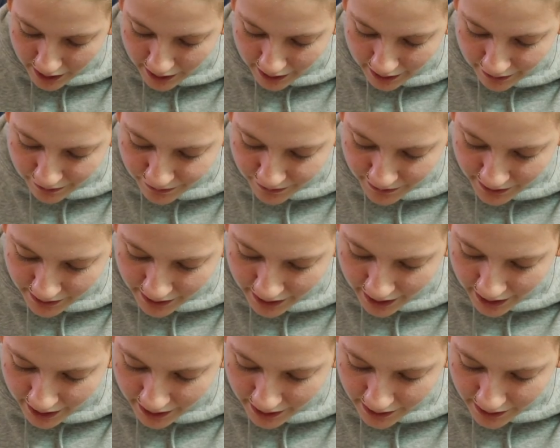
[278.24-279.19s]
I feel
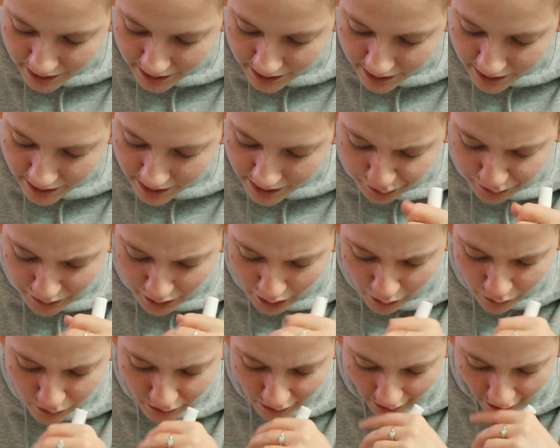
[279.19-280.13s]
like,
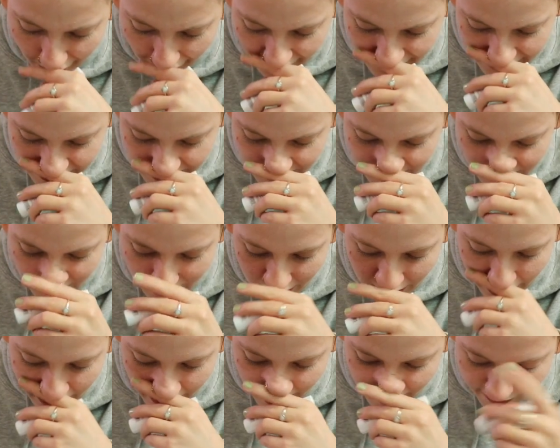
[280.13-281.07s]
oh gosh,
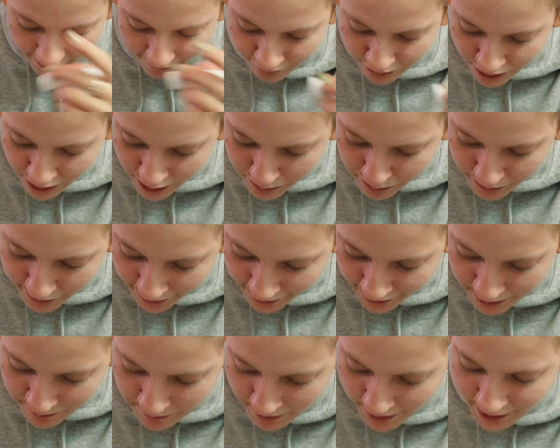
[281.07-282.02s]
after
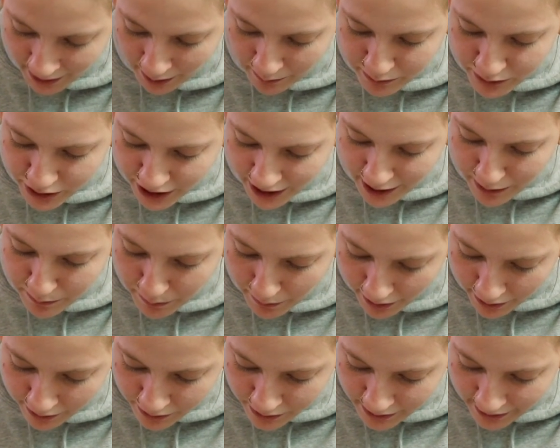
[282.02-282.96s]
applying makeup, shake
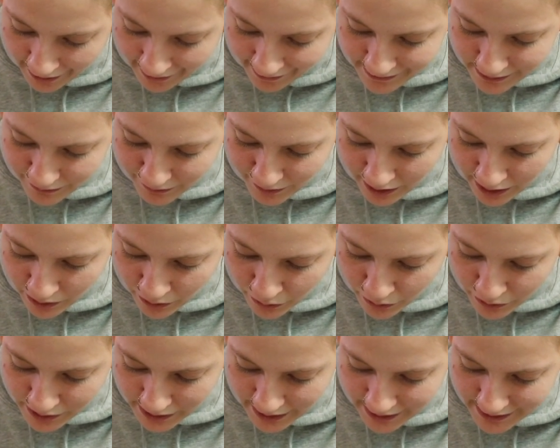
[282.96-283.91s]
bottle to activate and
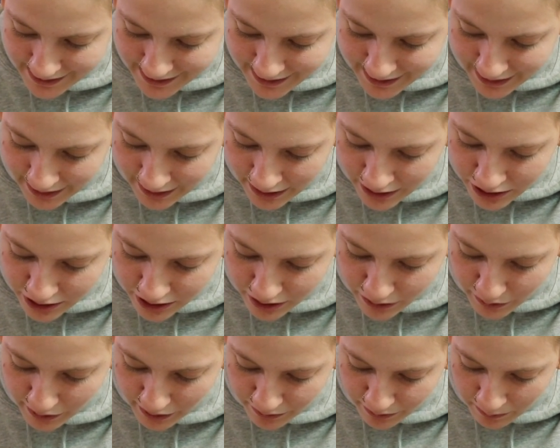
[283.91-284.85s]
hold 8 to 10 inches
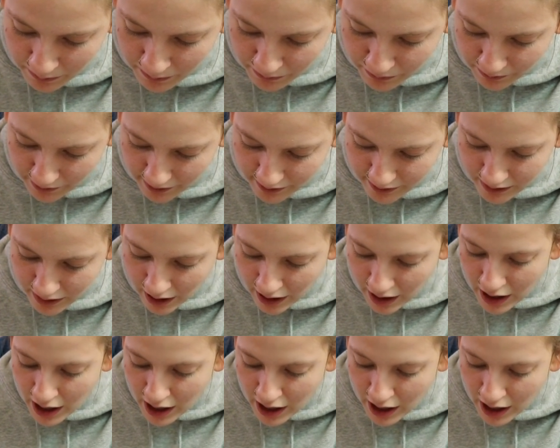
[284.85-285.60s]
away from your face.